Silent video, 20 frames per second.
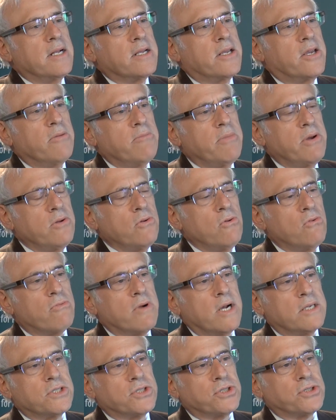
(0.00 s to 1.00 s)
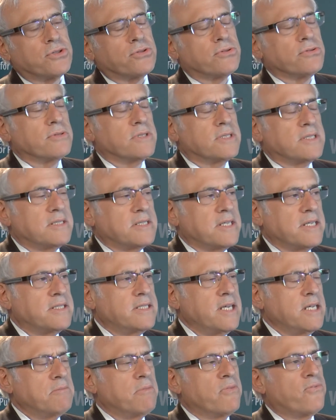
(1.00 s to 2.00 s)
Communal registers, as I
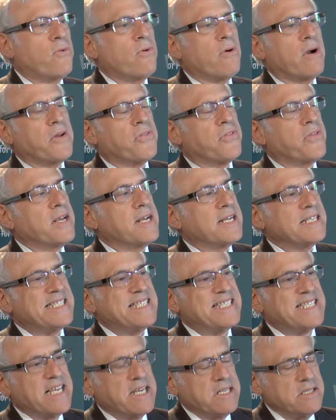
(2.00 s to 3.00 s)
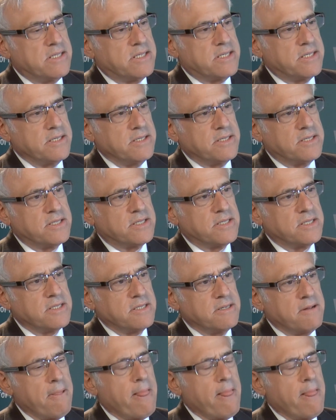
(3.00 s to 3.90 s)
said before, I think a census